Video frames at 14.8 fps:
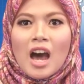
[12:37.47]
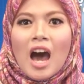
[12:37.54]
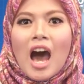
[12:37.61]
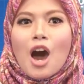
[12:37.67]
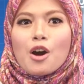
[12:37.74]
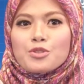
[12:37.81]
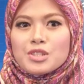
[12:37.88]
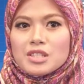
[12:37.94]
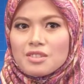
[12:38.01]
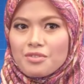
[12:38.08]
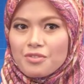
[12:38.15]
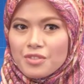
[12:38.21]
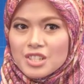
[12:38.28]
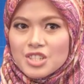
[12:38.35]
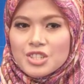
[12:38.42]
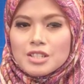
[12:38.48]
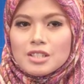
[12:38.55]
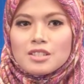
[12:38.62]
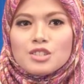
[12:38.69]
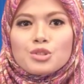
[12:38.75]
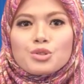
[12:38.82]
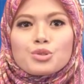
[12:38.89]
how
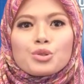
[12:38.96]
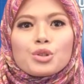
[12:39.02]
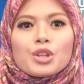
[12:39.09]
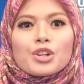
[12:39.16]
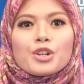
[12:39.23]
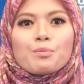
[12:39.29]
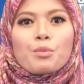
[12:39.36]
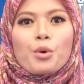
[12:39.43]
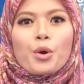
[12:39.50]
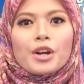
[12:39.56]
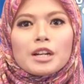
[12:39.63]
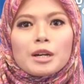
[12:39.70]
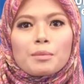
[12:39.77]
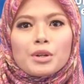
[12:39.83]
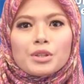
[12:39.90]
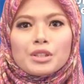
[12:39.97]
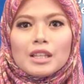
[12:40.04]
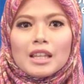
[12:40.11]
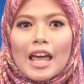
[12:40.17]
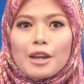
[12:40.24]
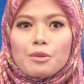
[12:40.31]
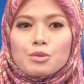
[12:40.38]
sufficient to learn more about the
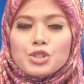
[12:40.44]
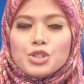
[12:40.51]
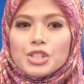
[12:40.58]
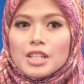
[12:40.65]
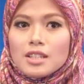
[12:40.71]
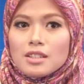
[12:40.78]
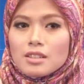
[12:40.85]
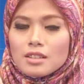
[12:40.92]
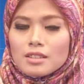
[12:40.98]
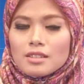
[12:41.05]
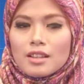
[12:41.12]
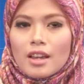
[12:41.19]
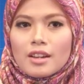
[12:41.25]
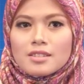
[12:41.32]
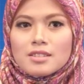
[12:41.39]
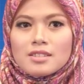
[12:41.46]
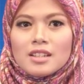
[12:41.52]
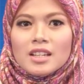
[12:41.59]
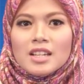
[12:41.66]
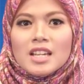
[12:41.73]
language in context.